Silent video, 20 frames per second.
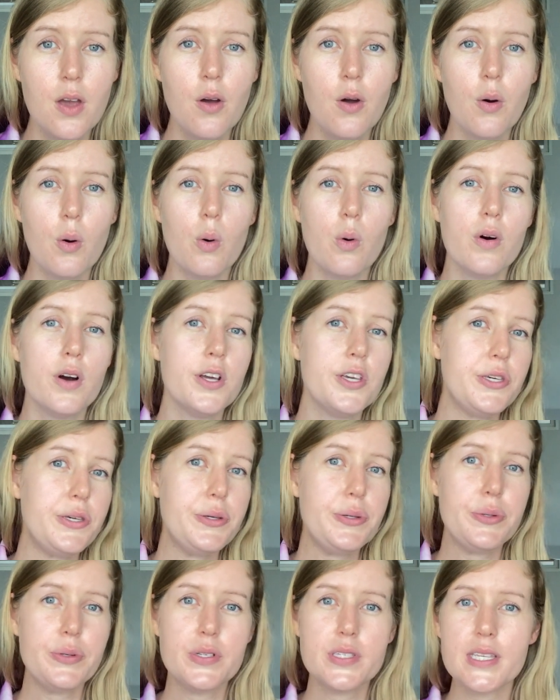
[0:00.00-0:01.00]
or
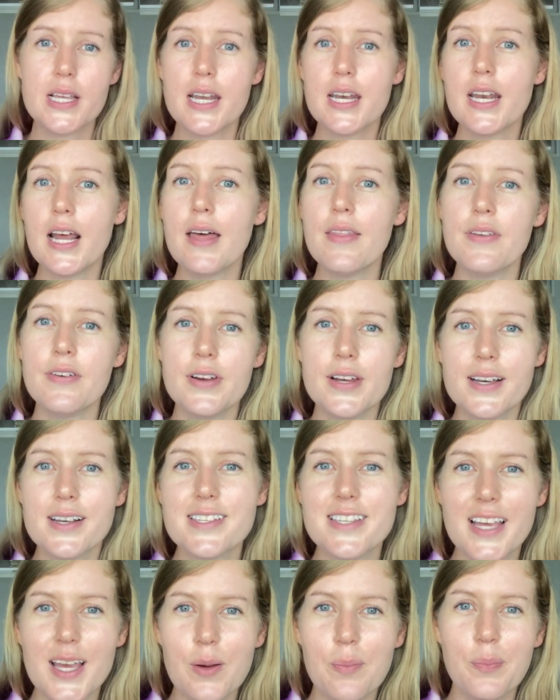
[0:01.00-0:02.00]
use another
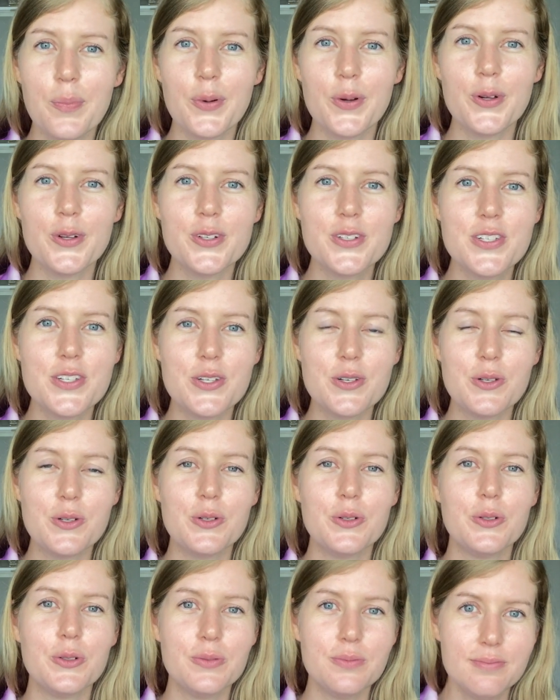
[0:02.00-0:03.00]
example
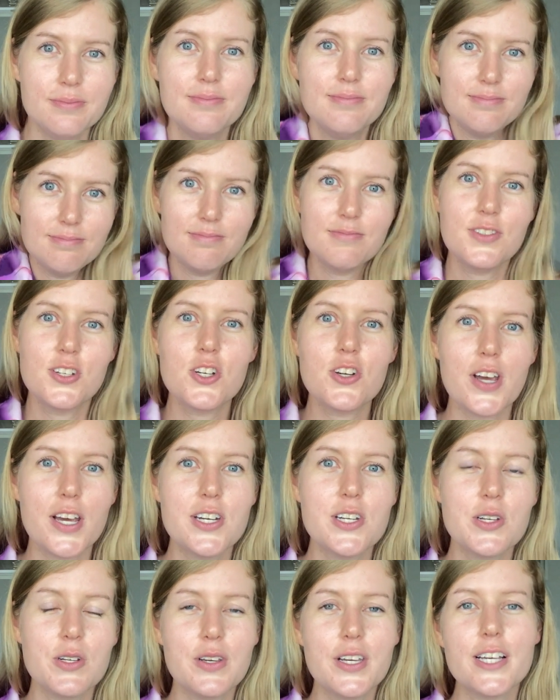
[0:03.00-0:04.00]
to try
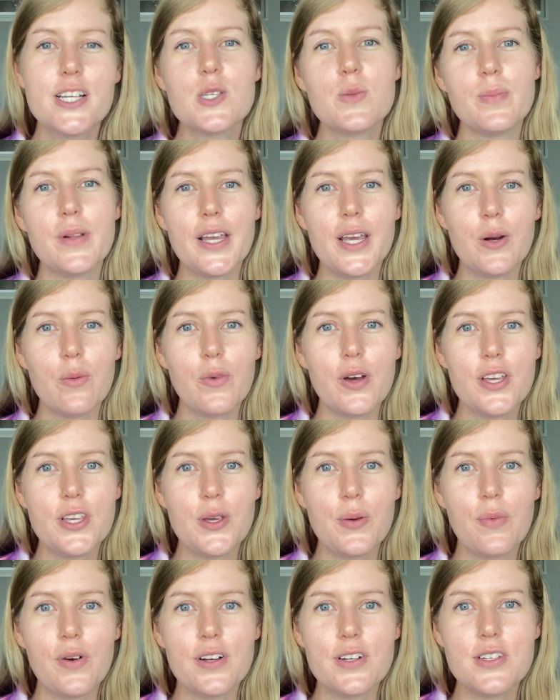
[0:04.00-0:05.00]
to explain what
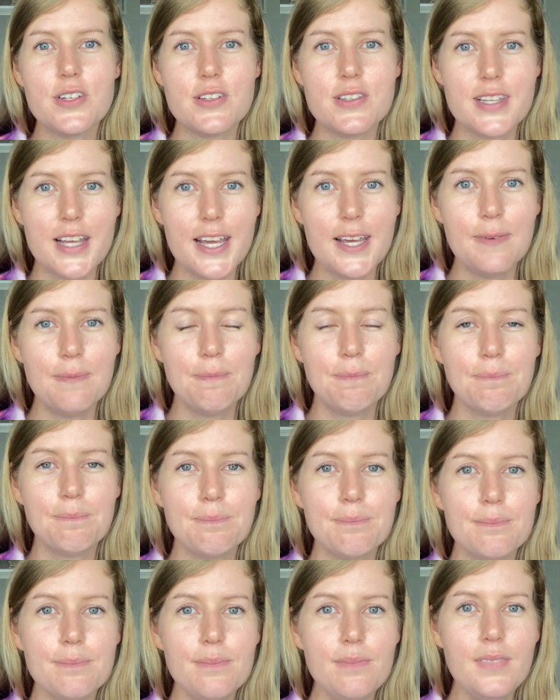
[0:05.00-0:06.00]
you want to say.
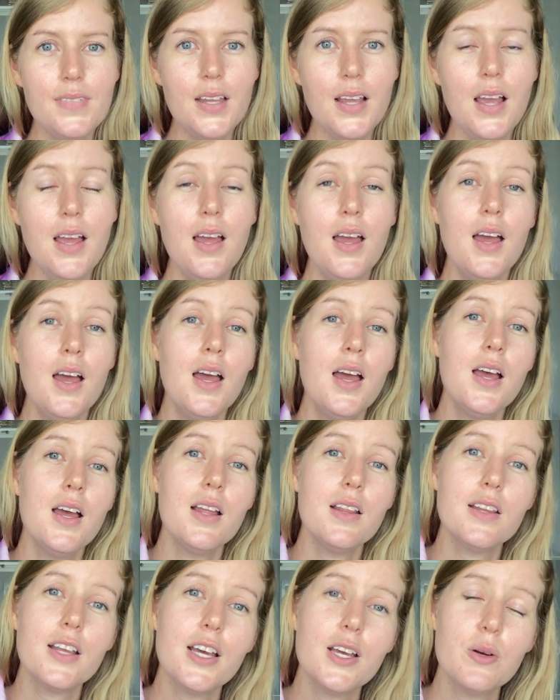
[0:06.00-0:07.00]

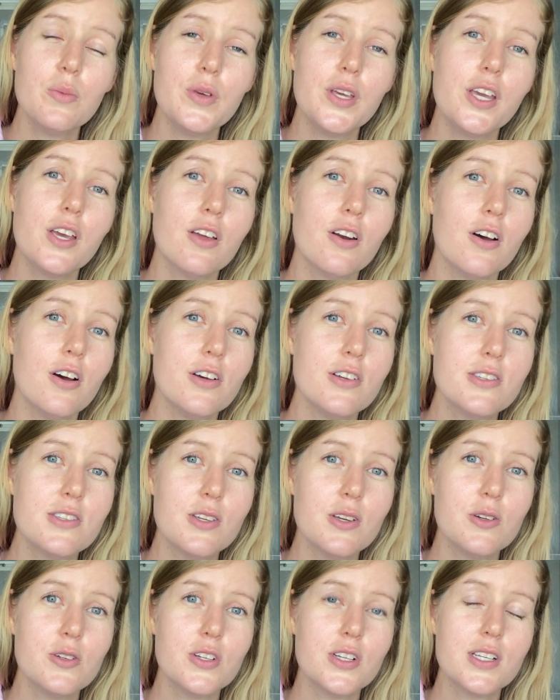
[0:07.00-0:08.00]
Then we could
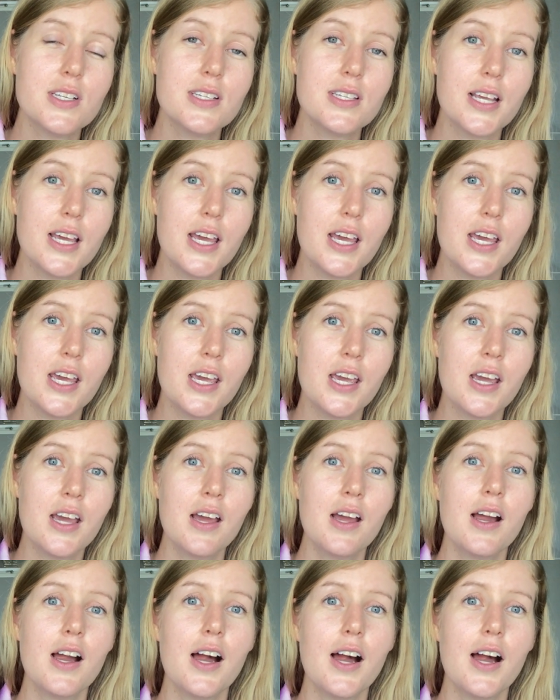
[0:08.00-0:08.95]
also just say,